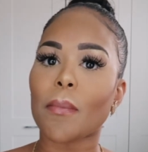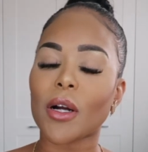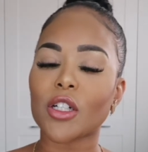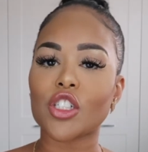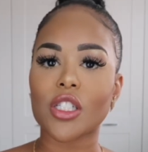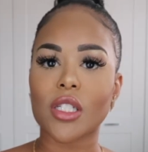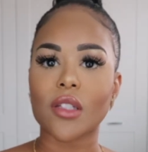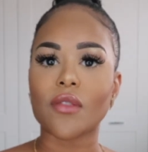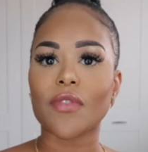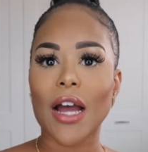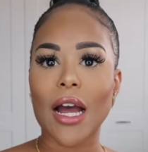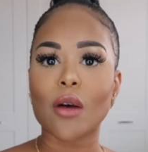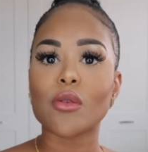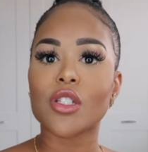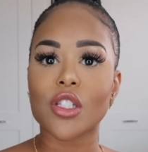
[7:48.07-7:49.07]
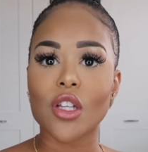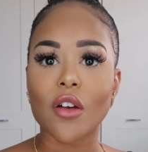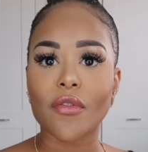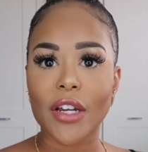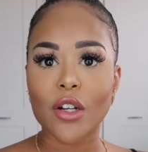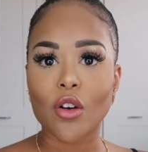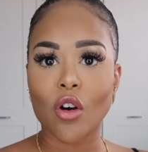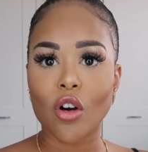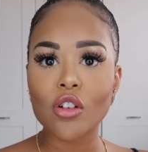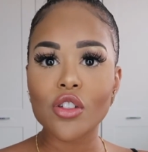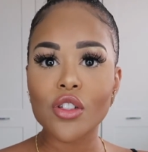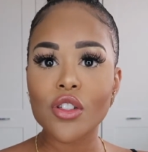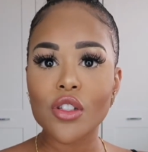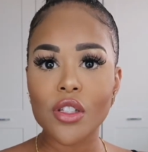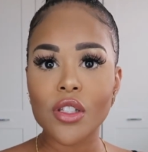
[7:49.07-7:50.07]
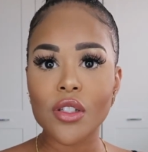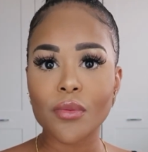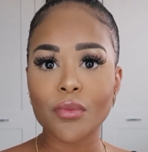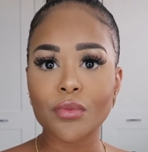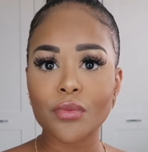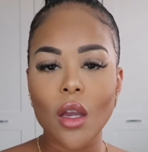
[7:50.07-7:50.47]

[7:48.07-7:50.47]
budgeting for house survey costs.